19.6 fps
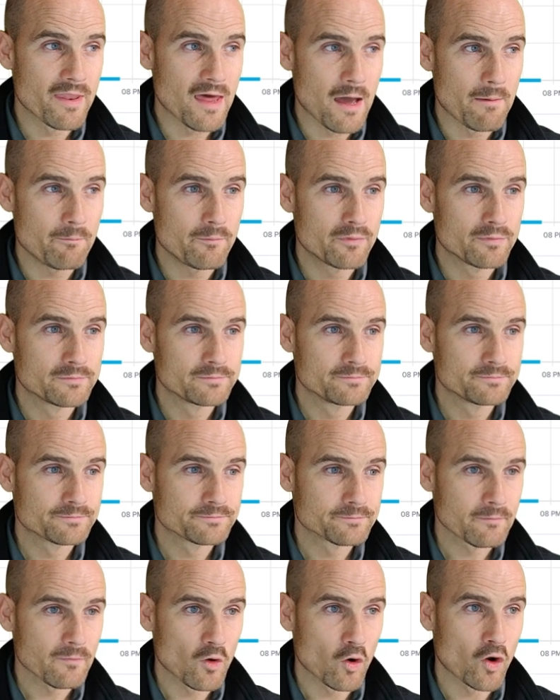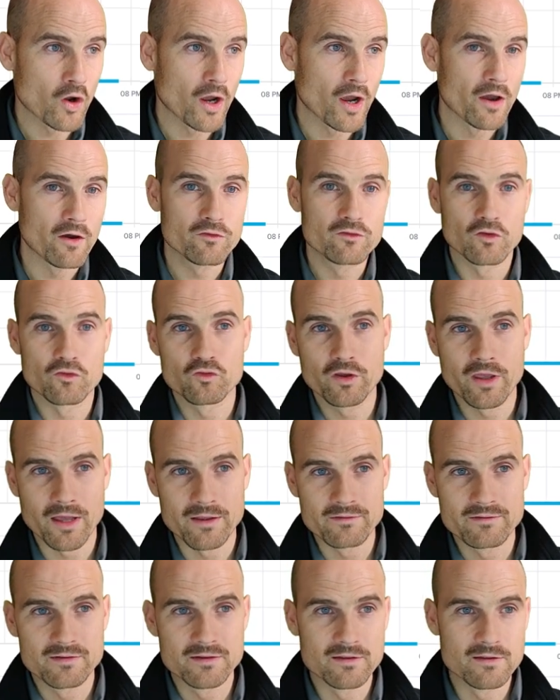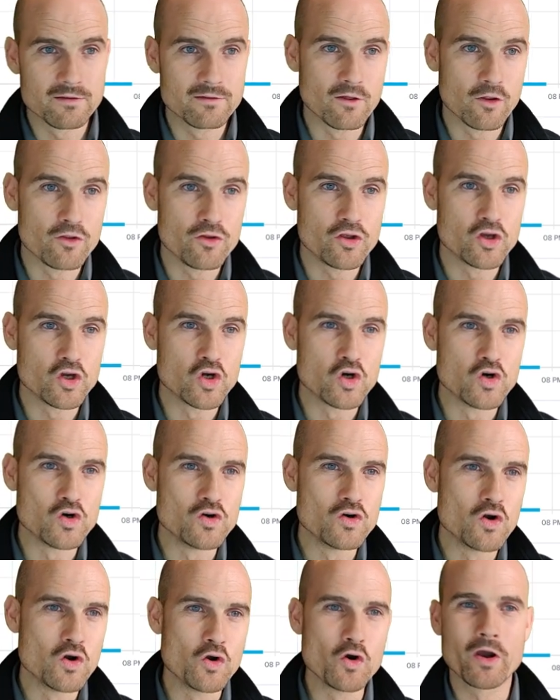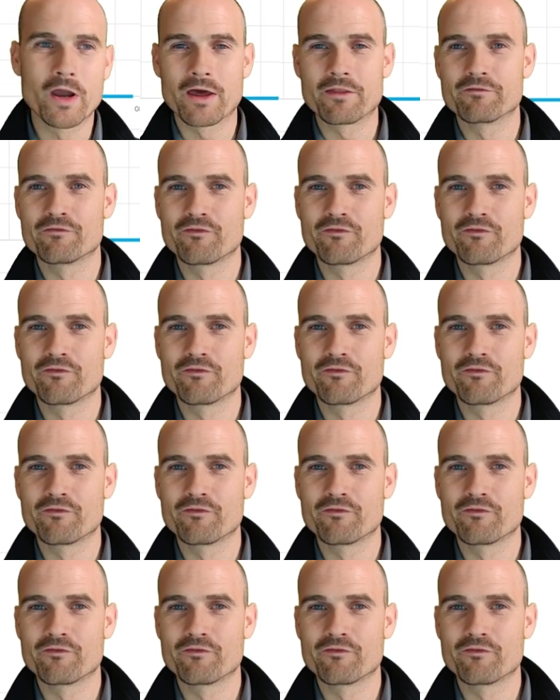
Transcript: app, okay, so you can see the new look and